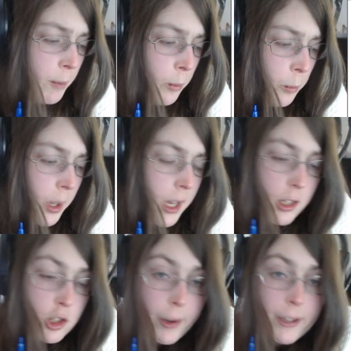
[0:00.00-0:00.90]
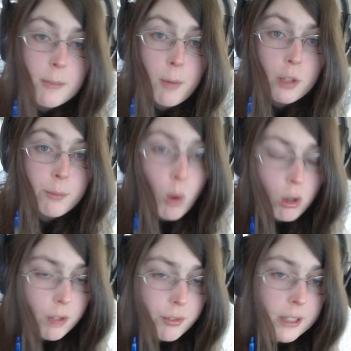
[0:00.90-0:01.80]
we can transport more
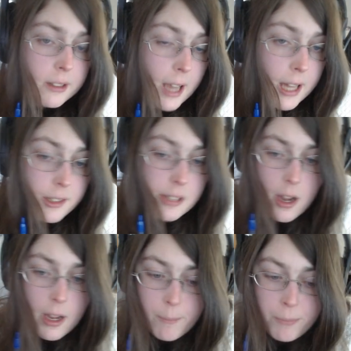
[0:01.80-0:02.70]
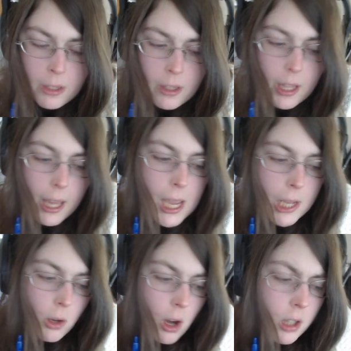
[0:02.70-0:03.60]
of it at a time.
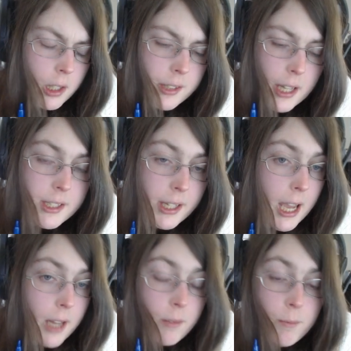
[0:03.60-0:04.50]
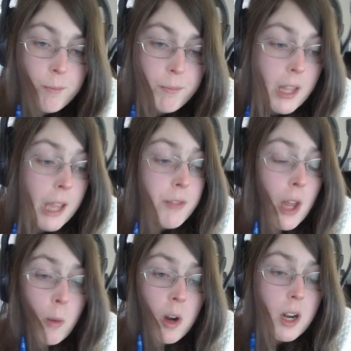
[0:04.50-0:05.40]
And all it takes, again, if
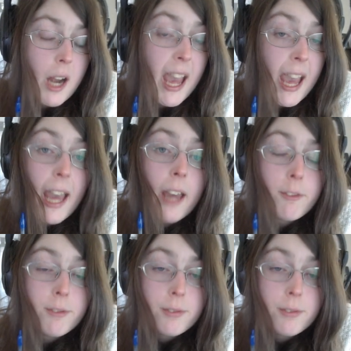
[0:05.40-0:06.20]
there were half